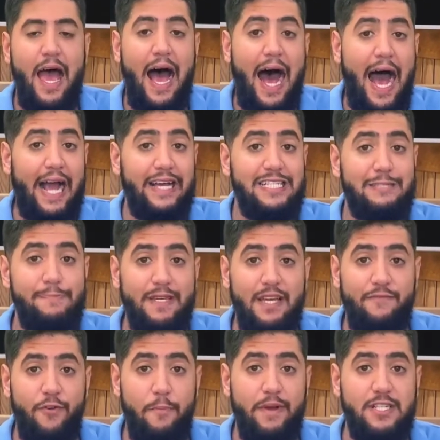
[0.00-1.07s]
I can speak
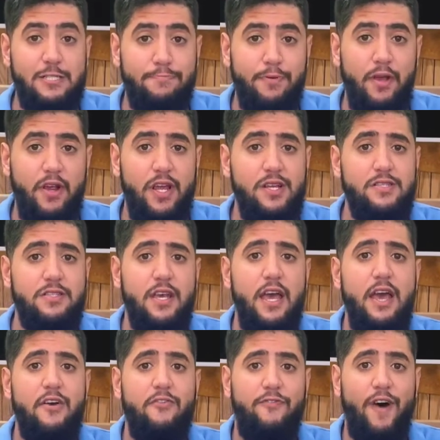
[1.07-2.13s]
from experience.
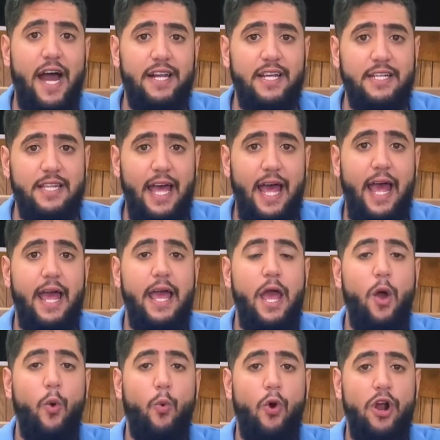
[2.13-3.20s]
finding that
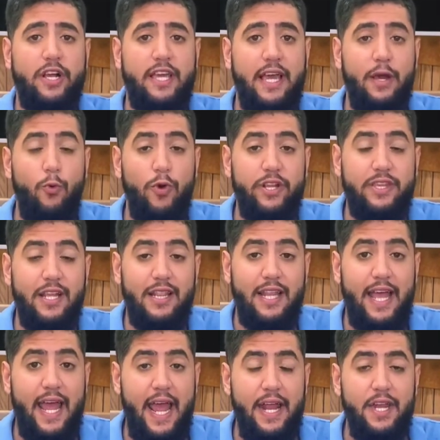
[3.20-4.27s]
working with the
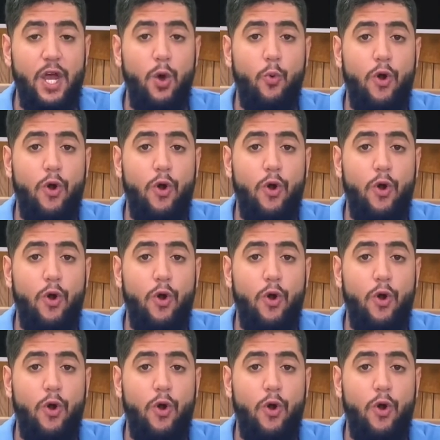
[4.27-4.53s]
land,